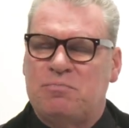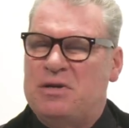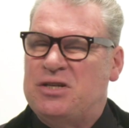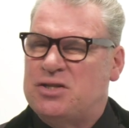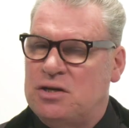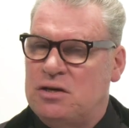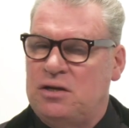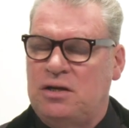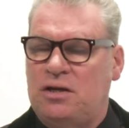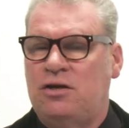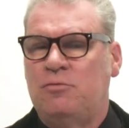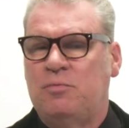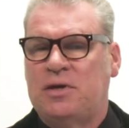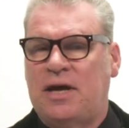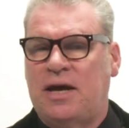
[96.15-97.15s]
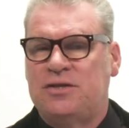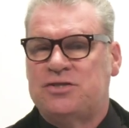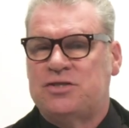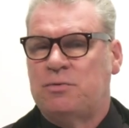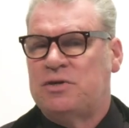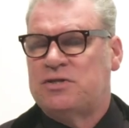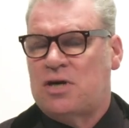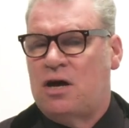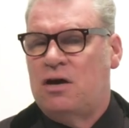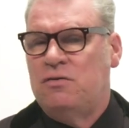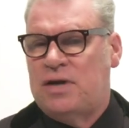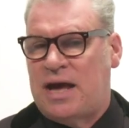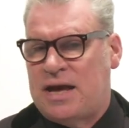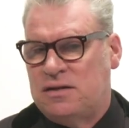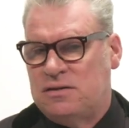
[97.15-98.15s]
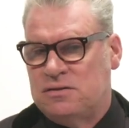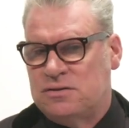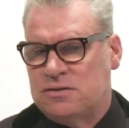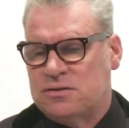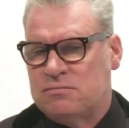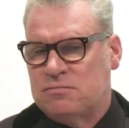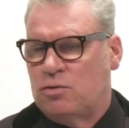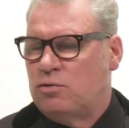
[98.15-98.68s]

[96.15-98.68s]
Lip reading: be turning human heads to its own ends,